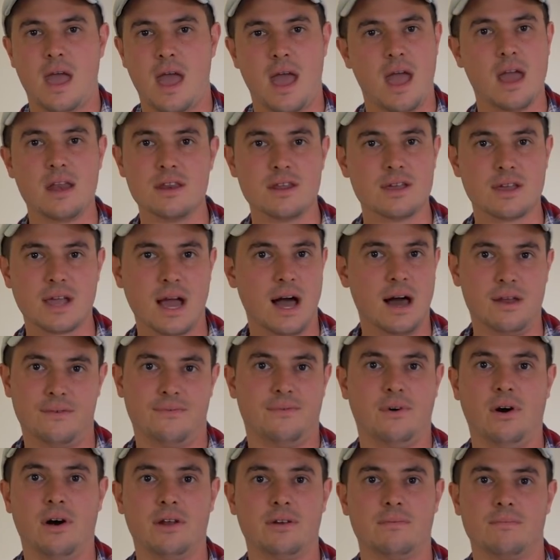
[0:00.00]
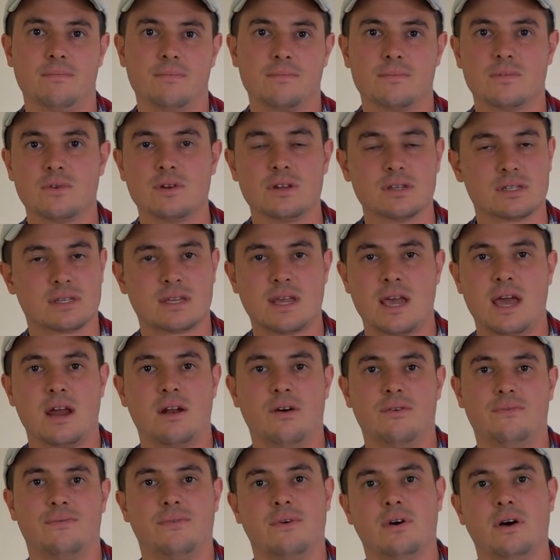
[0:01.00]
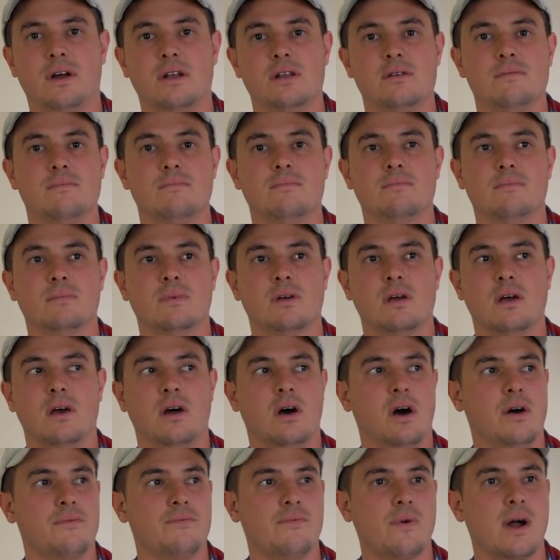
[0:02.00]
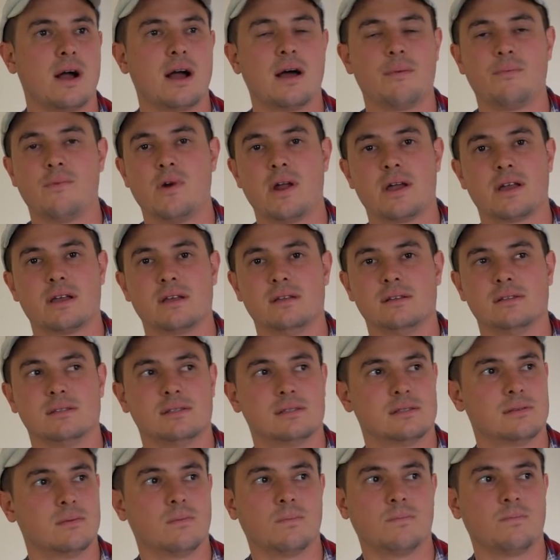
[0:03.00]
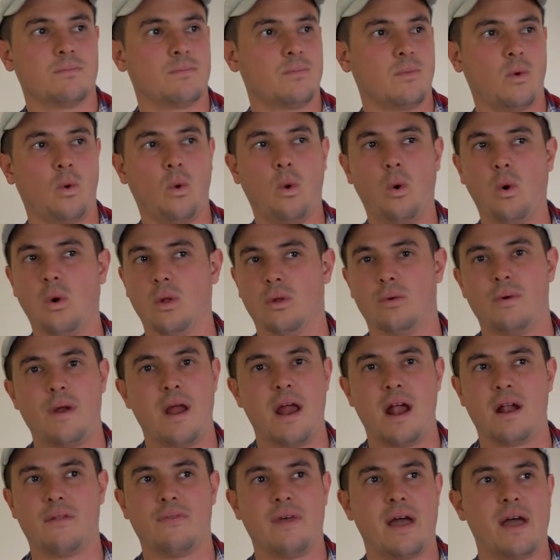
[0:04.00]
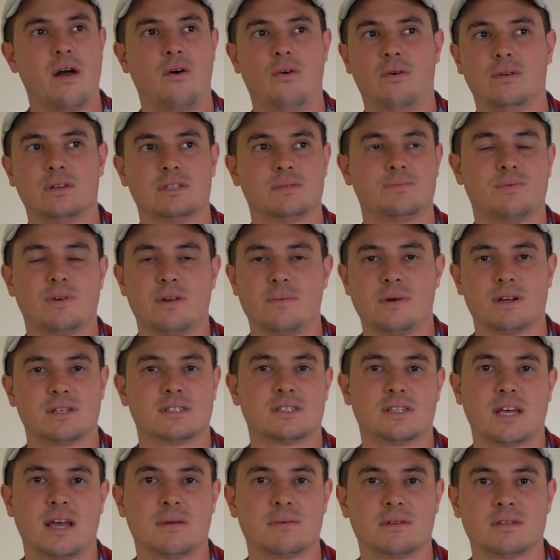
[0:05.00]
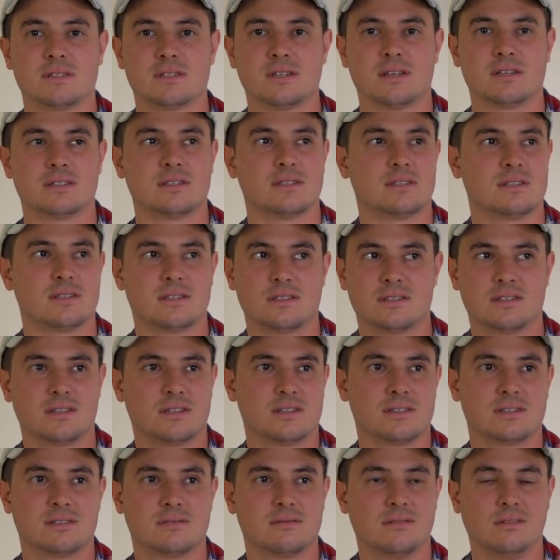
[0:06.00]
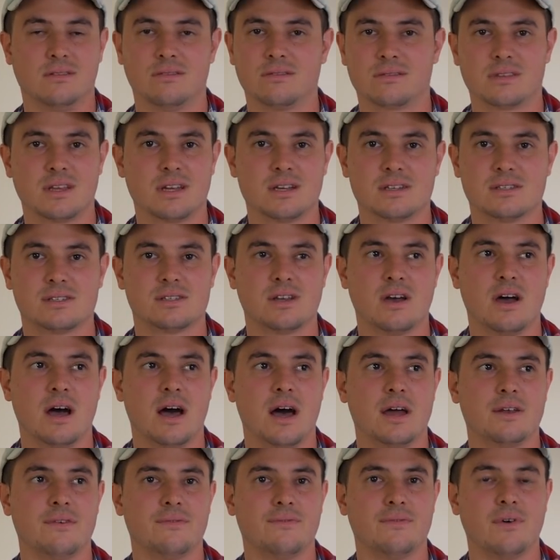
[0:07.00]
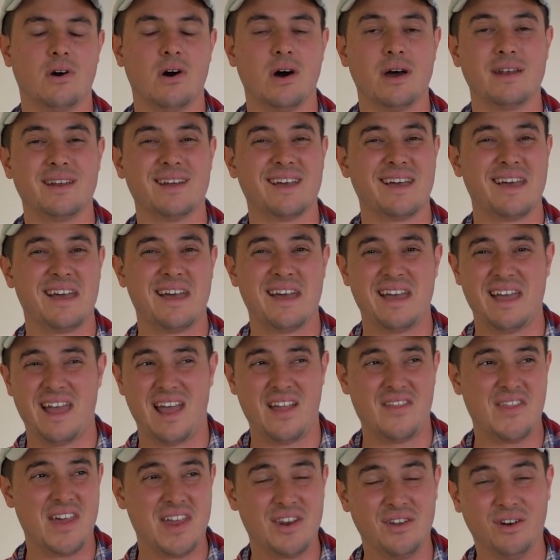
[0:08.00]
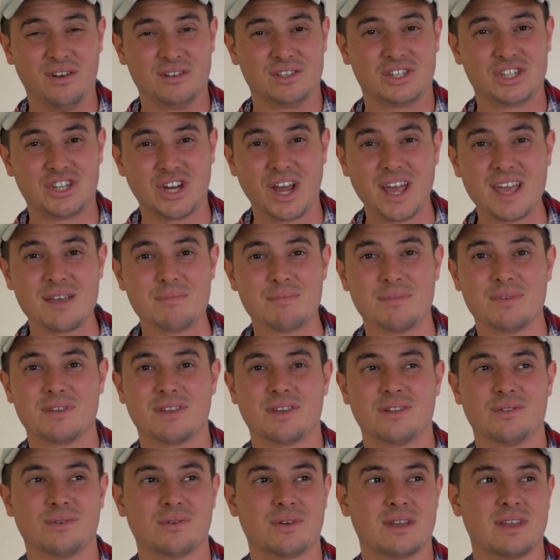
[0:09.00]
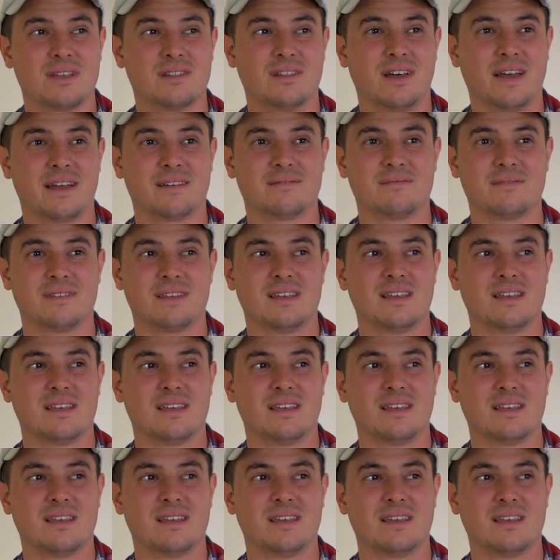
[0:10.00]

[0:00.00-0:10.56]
and you can't find them. You just cannot find them. I've rung up wreckers all around. They all just pretty much the same consensus. Is just, look, they're just so hard to find, and they're not cheap. You're looking like